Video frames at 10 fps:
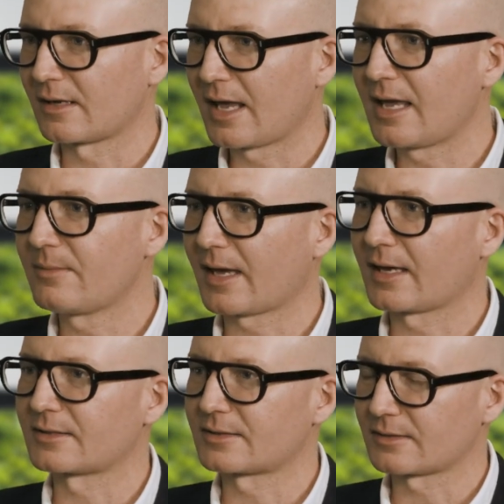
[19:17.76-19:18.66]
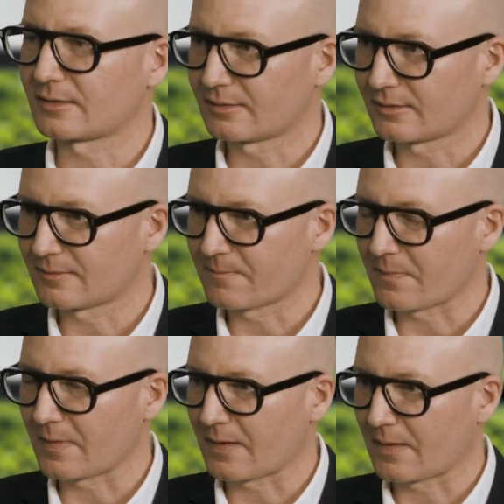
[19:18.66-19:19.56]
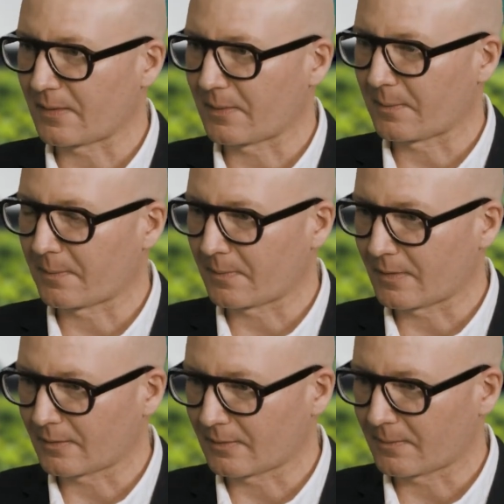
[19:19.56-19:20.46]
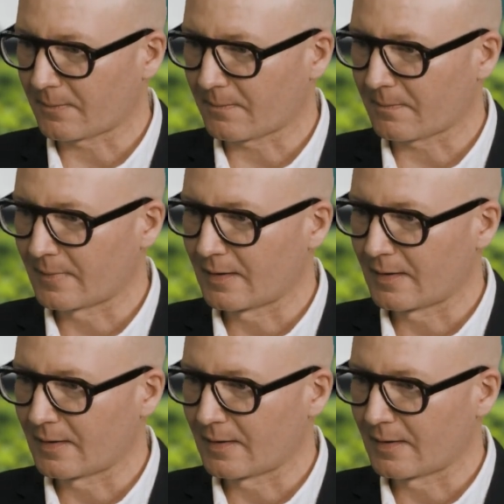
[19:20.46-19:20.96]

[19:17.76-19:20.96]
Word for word: aim at um, um, um